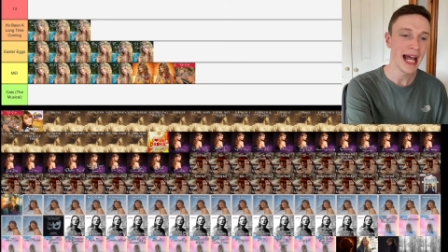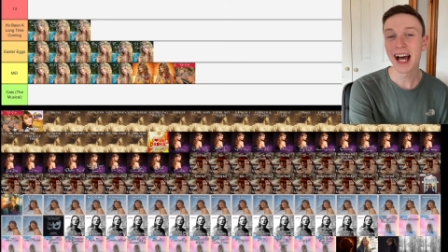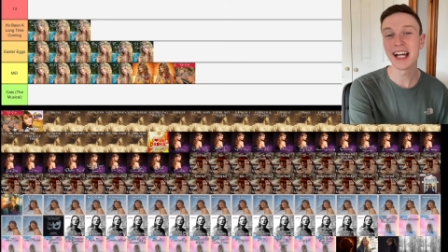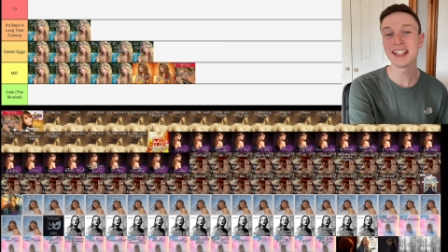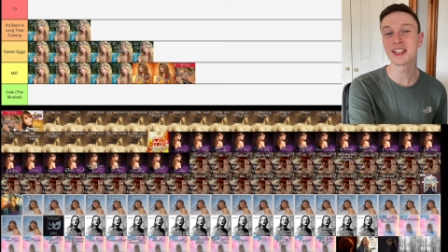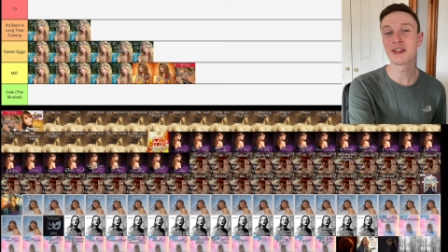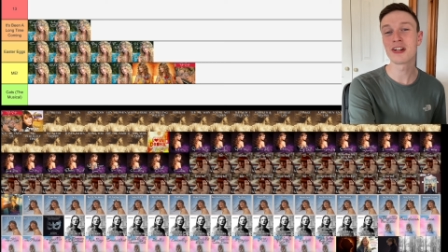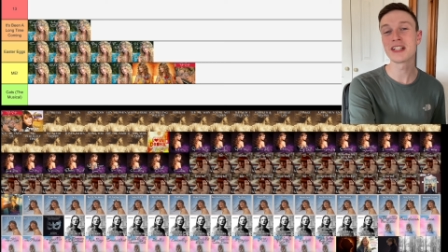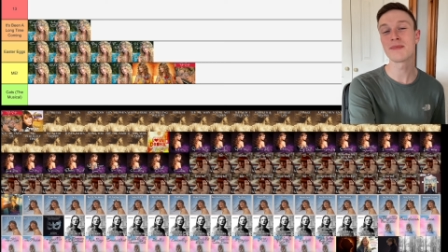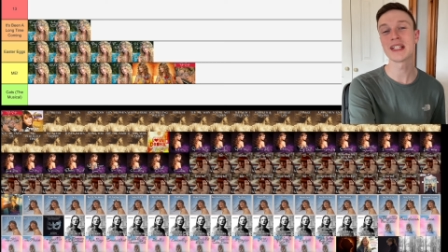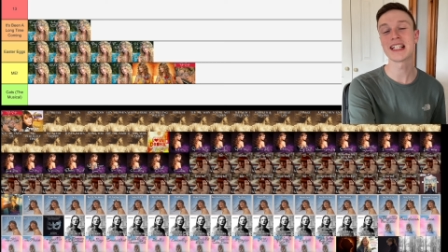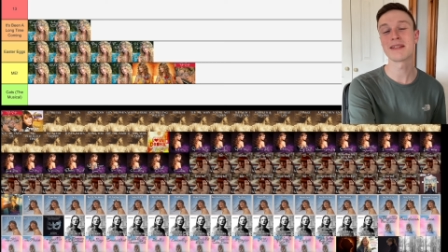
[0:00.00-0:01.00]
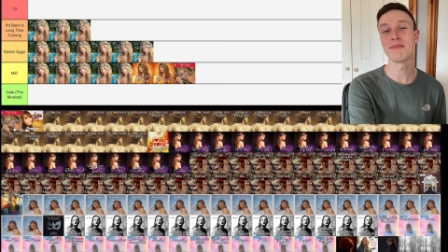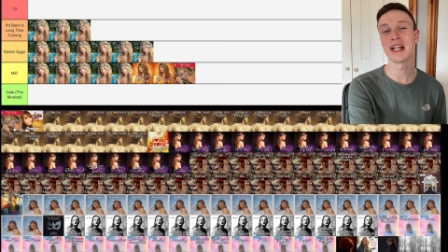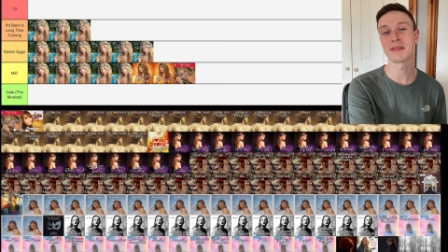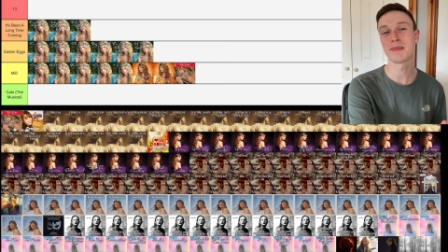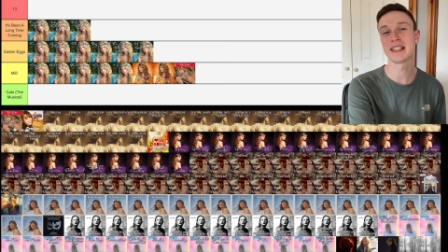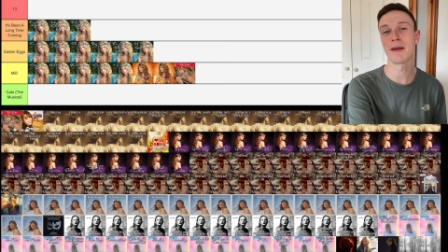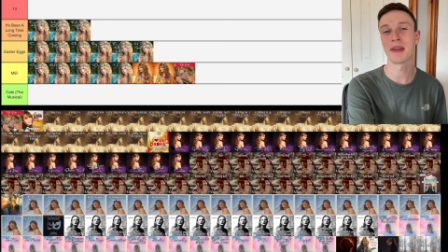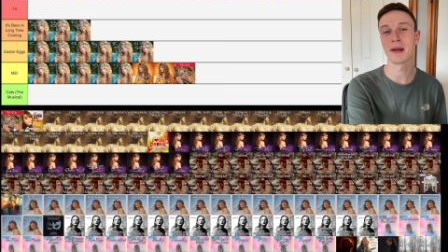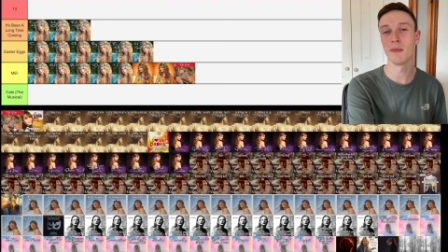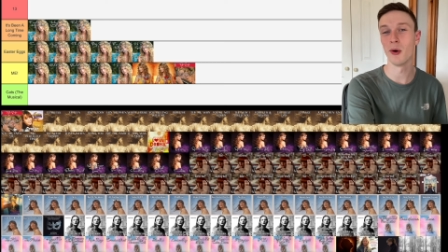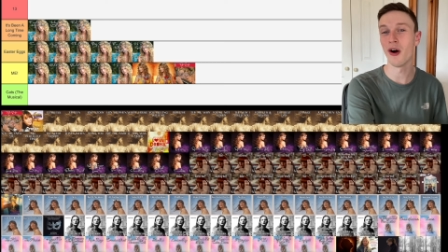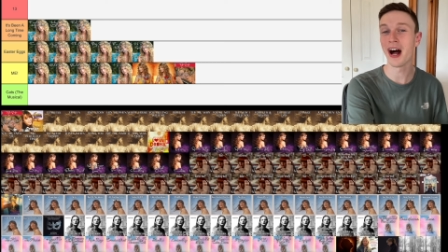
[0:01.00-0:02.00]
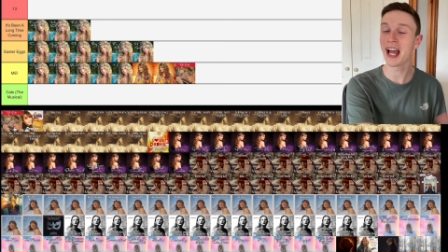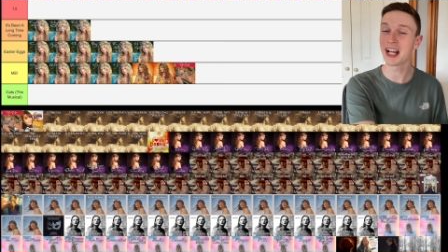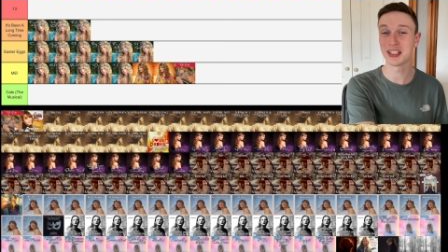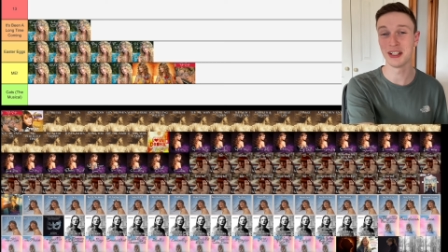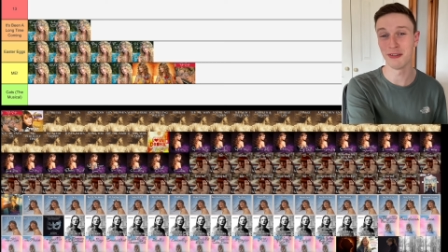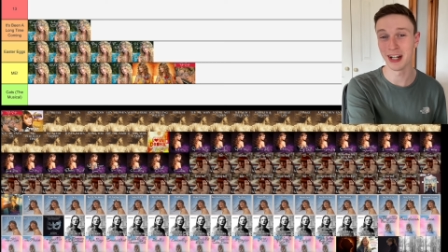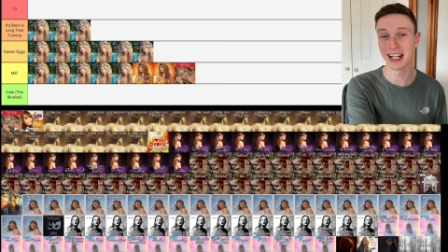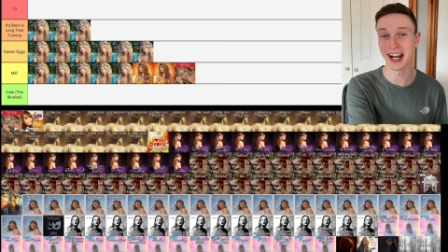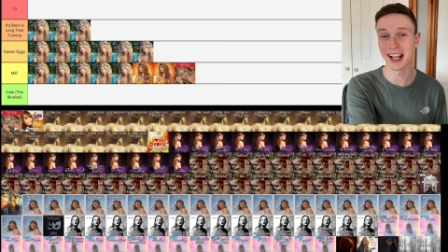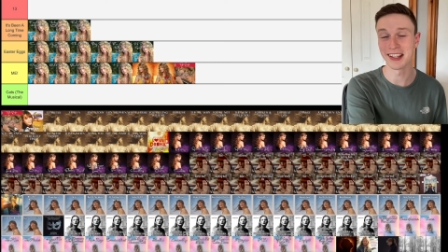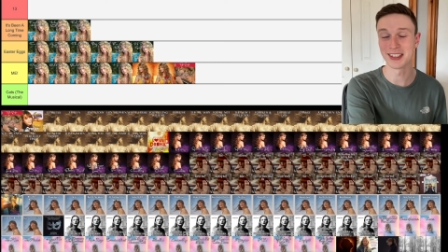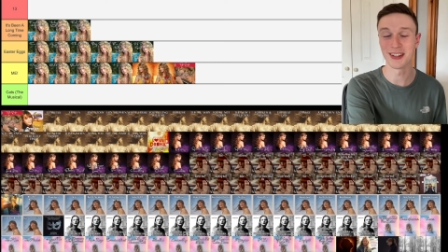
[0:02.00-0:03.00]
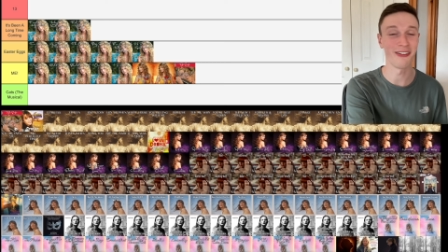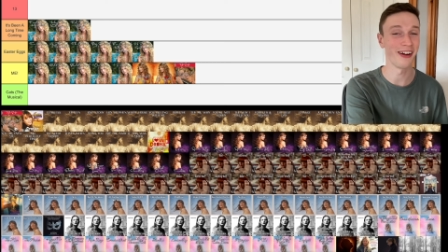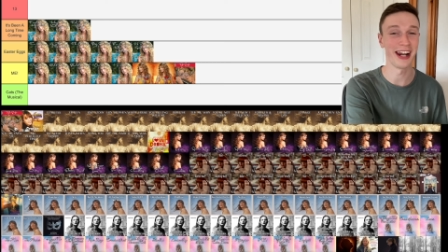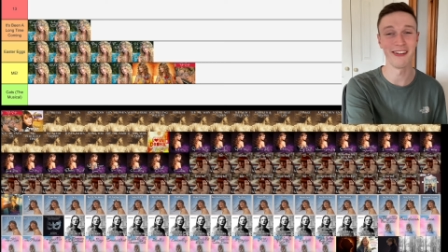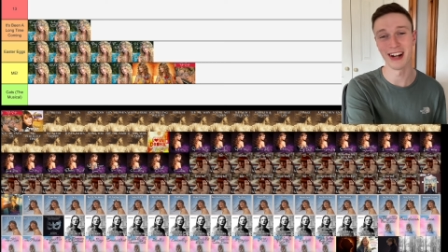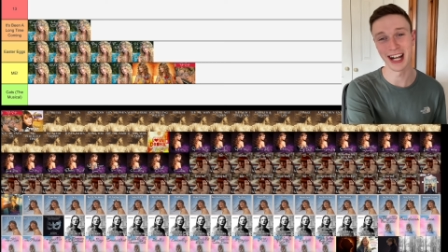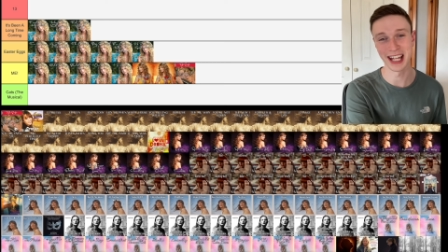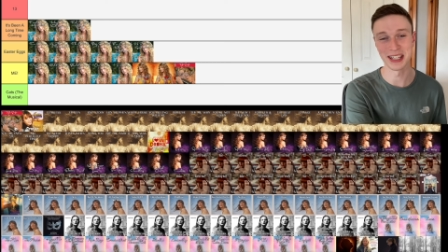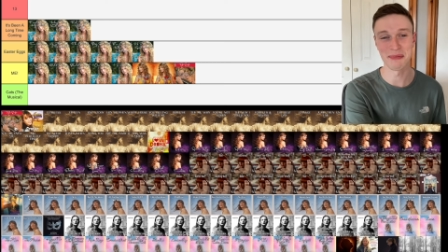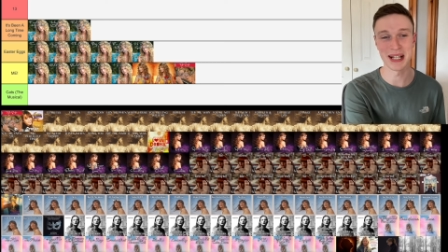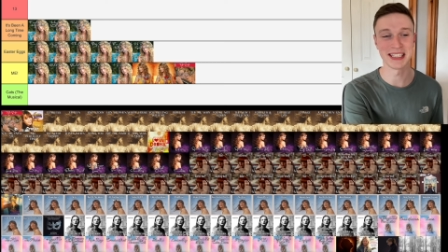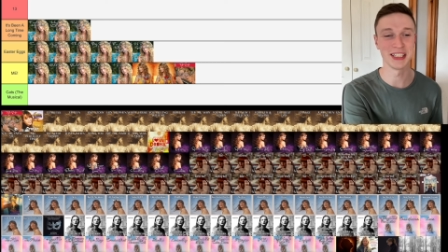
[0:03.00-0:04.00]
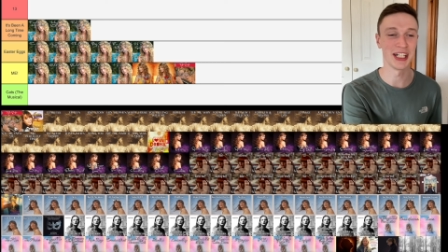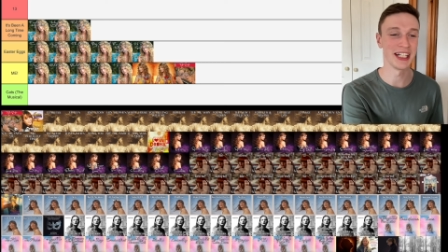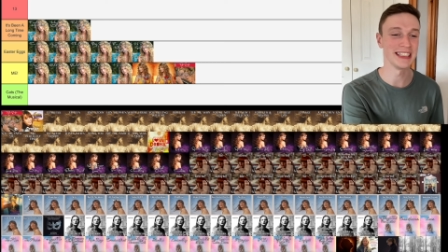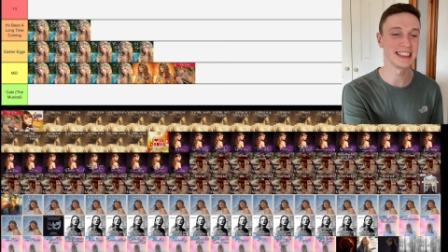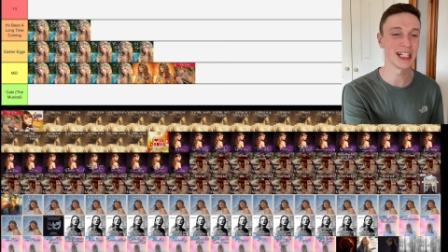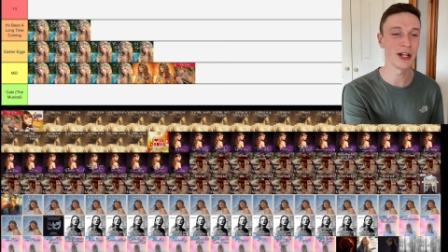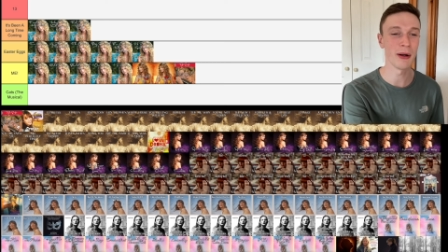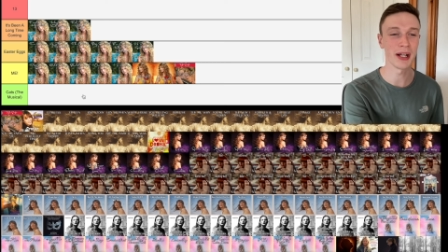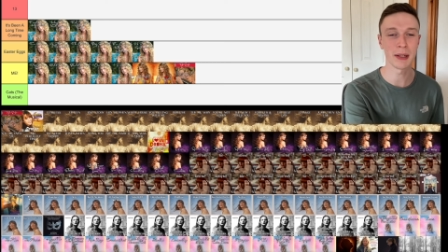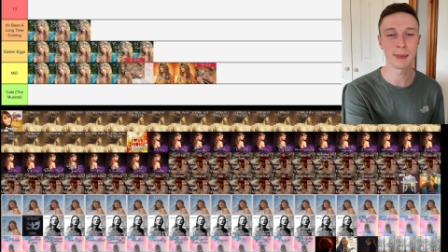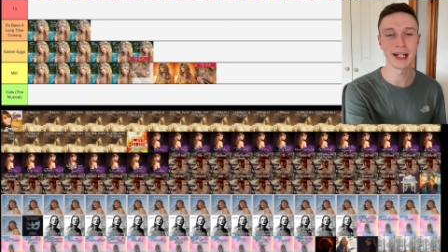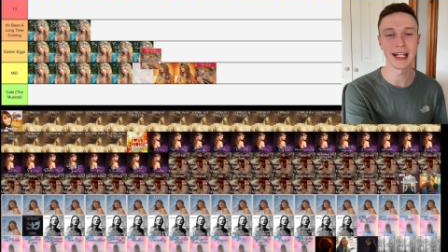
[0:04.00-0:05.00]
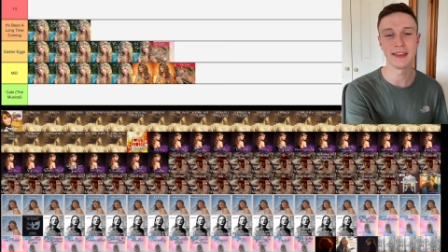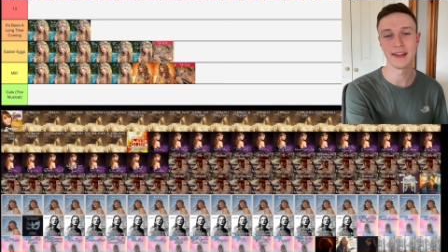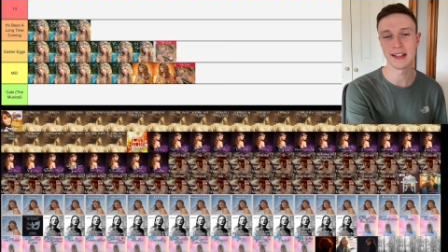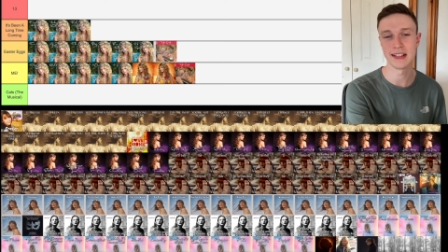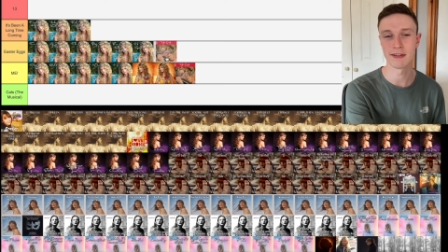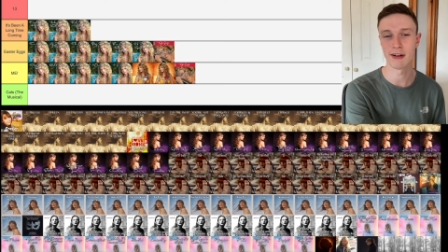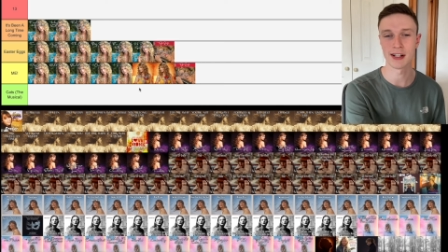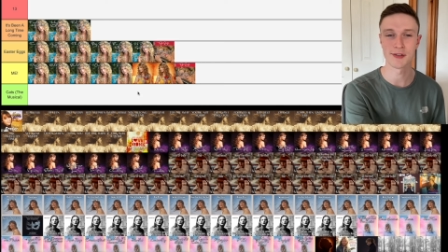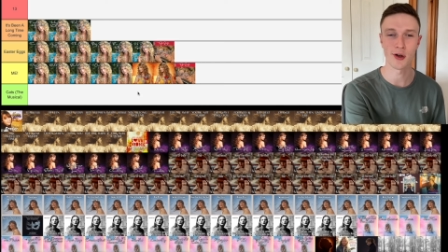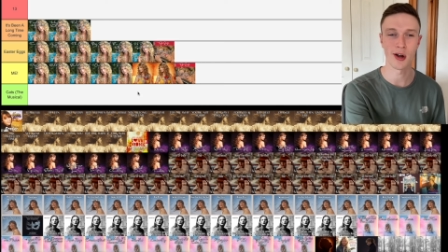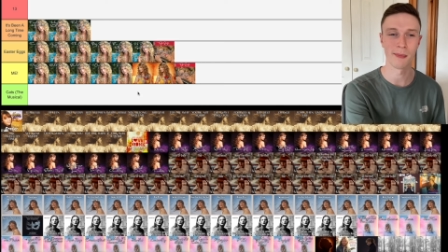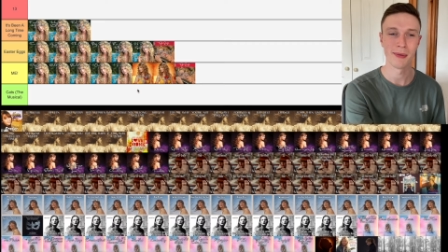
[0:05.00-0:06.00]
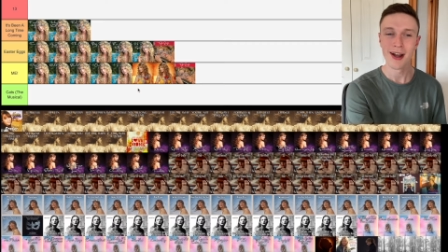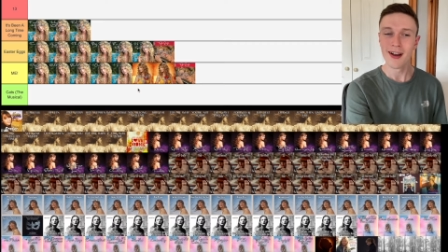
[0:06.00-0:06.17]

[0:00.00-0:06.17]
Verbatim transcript: And Christmas Must Be Something More, I actually really like the song and I really like the message in it, so I'm going to put it in the Easter eggs column.